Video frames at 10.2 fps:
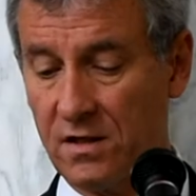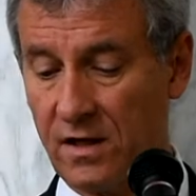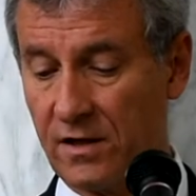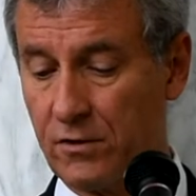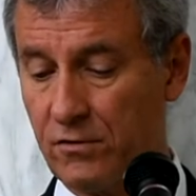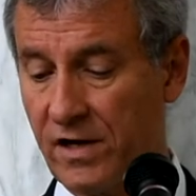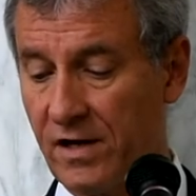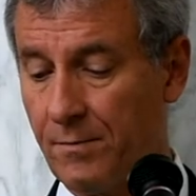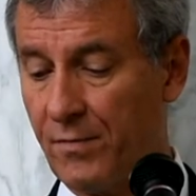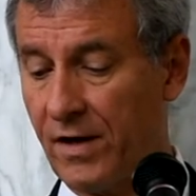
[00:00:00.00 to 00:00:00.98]
and
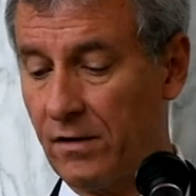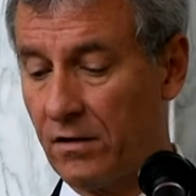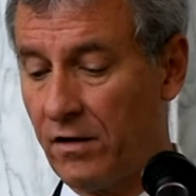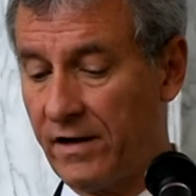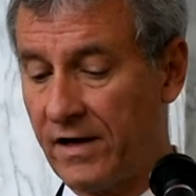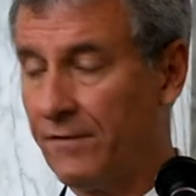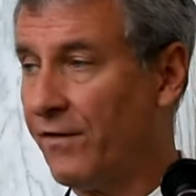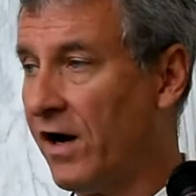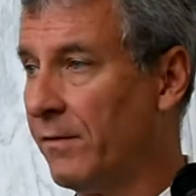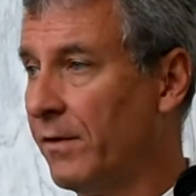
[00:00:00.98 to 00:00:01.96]
create a better learning
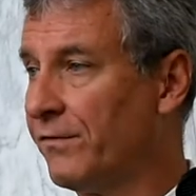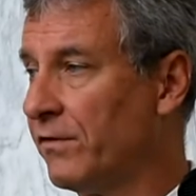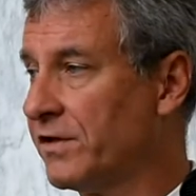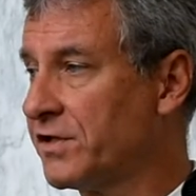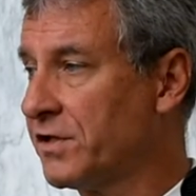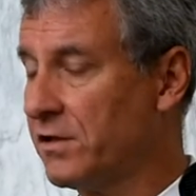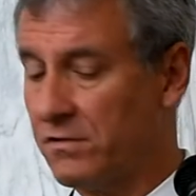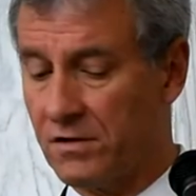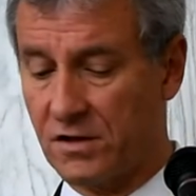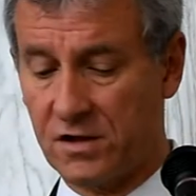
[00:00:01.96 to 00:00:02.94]
environment for its
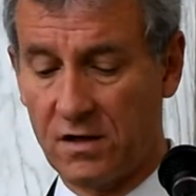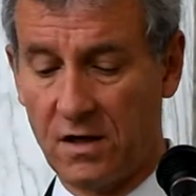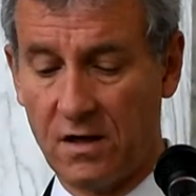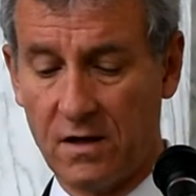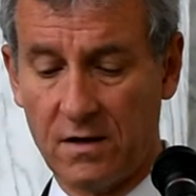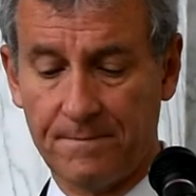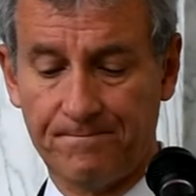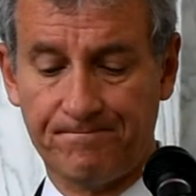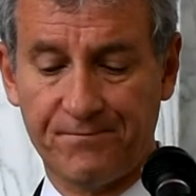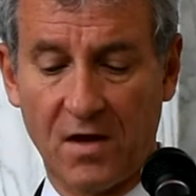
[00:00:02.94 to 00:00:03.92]
students.
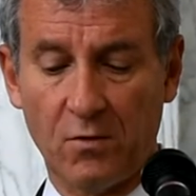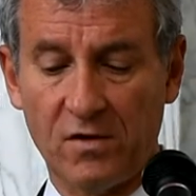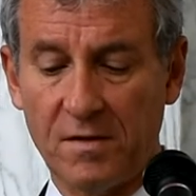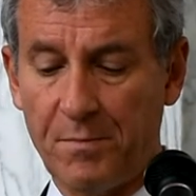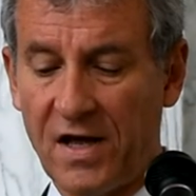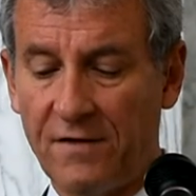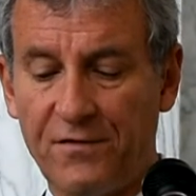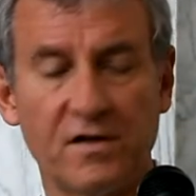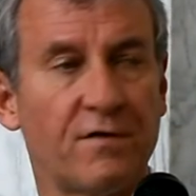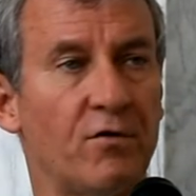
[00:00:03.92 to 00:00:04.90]
With the
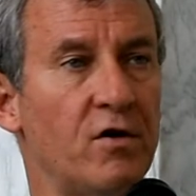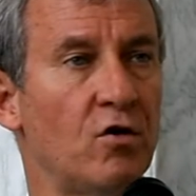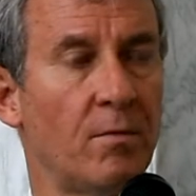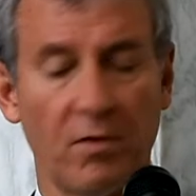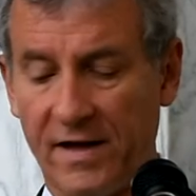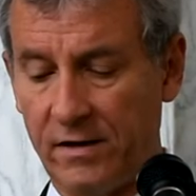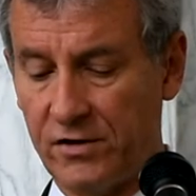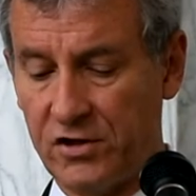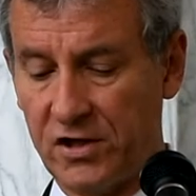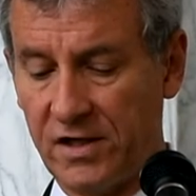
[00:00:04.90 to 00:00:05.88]
benefits of renewable
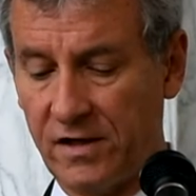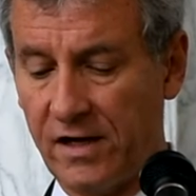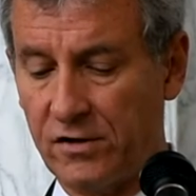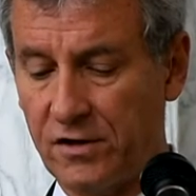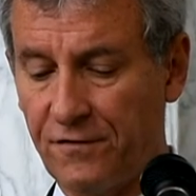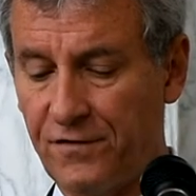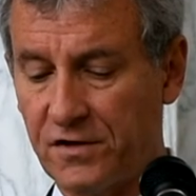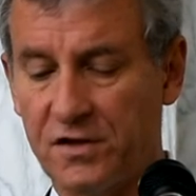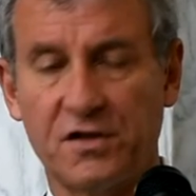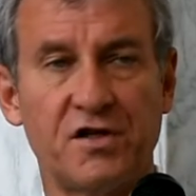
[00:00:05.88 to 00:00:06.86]
energy and energy
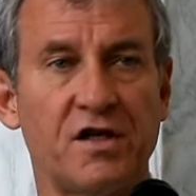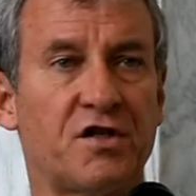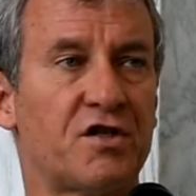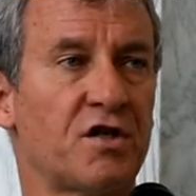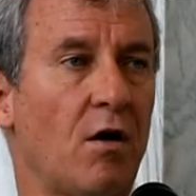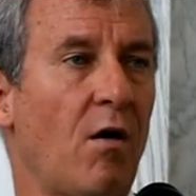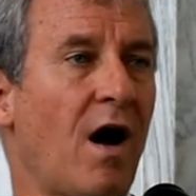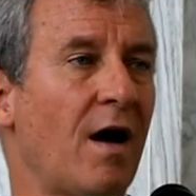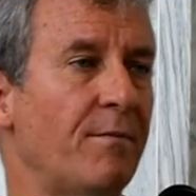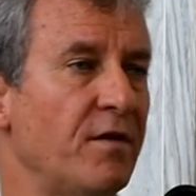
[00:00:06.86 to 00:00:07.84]
efficiency so
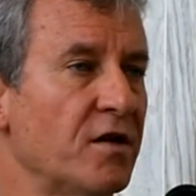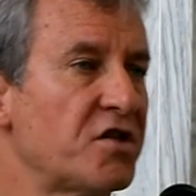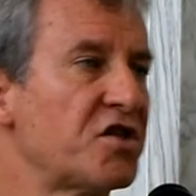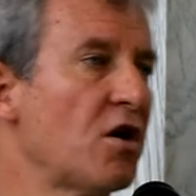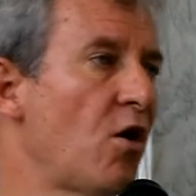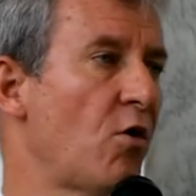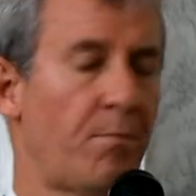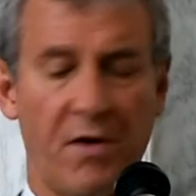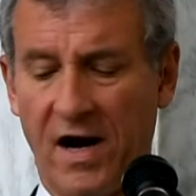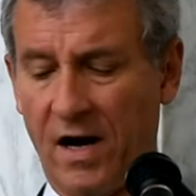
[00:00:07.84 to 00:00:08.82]
obvious,
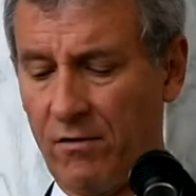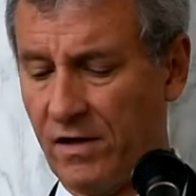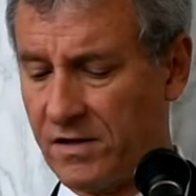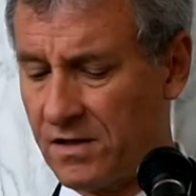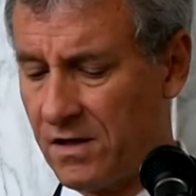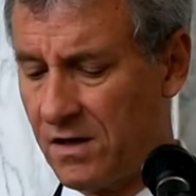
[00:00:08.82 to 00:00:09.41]
so apparent,